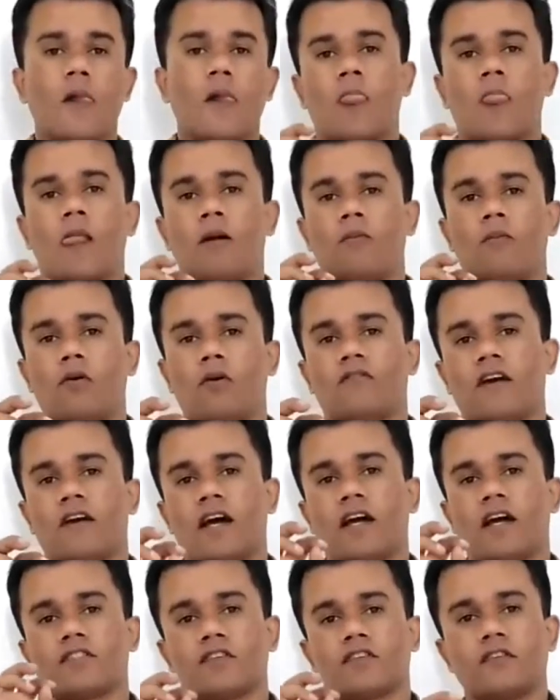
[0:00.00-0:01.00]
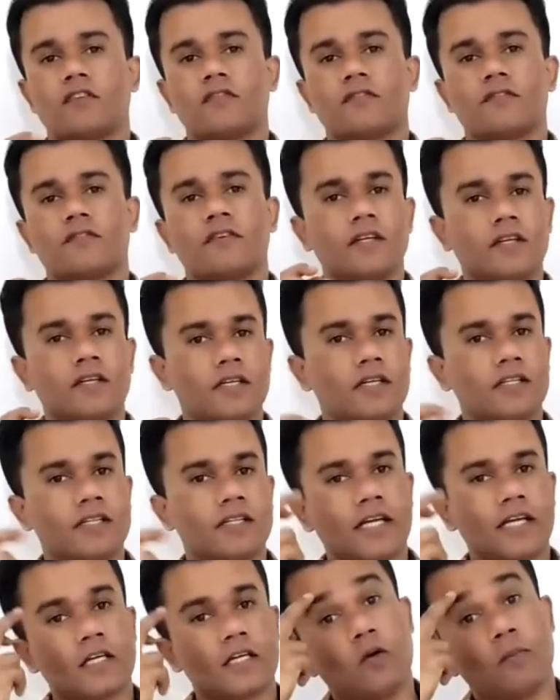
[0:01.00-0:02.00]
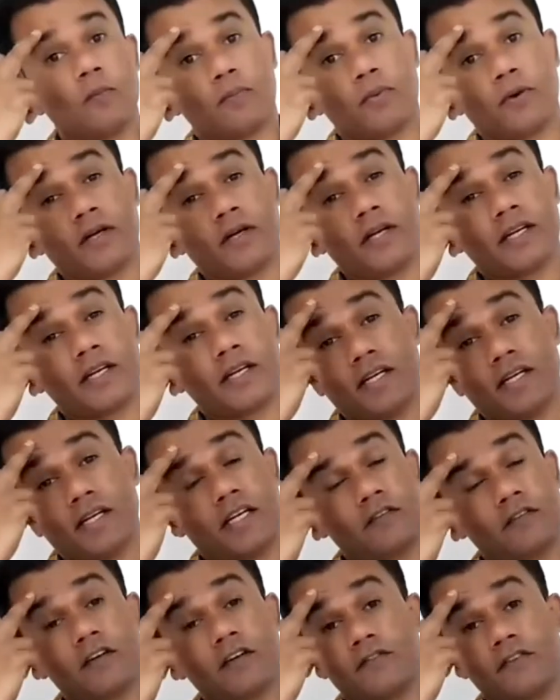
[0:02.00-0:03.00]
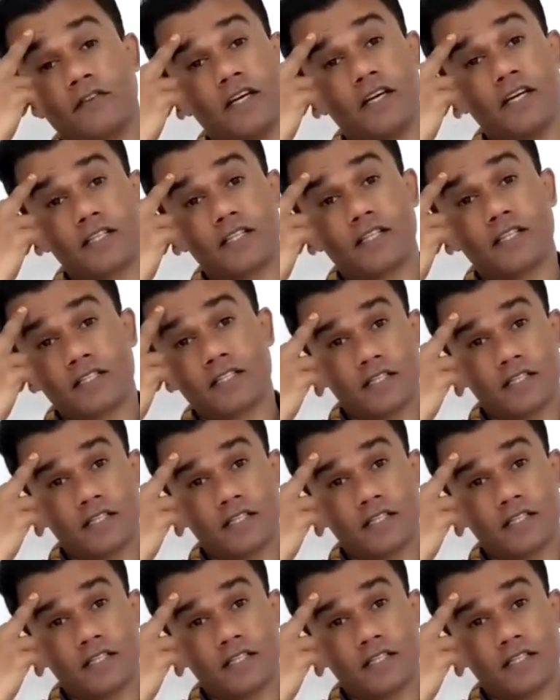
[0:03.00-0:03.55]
mole fraction of that component in liquid phase